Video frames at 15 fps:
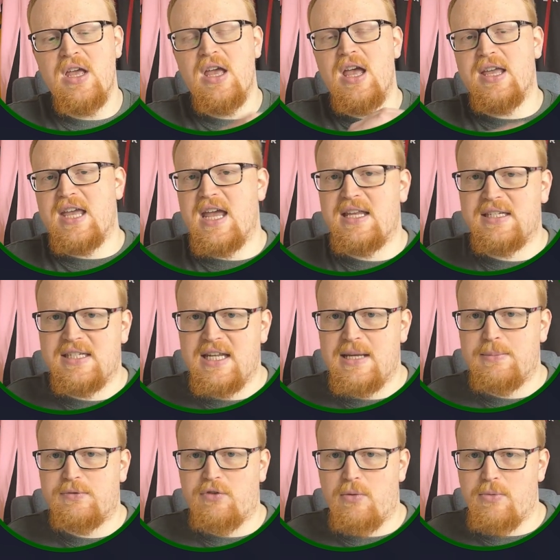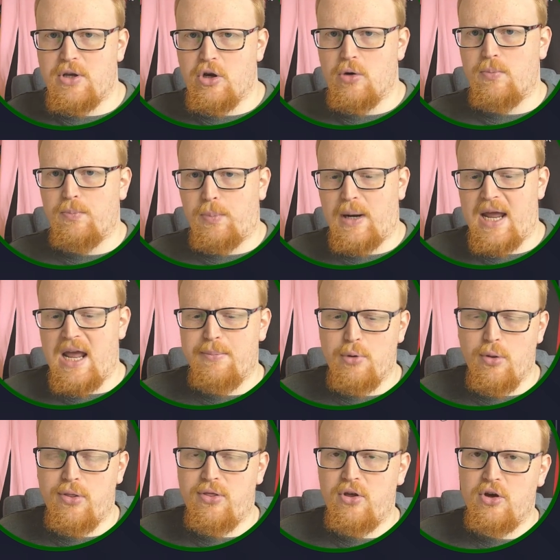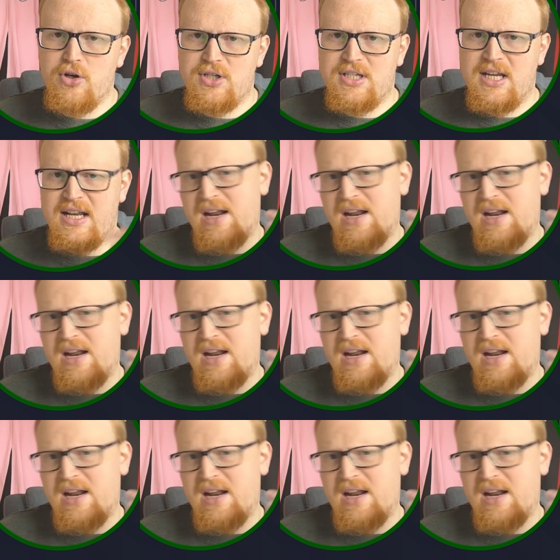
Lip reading: against teams from the unplayable 3rd tier.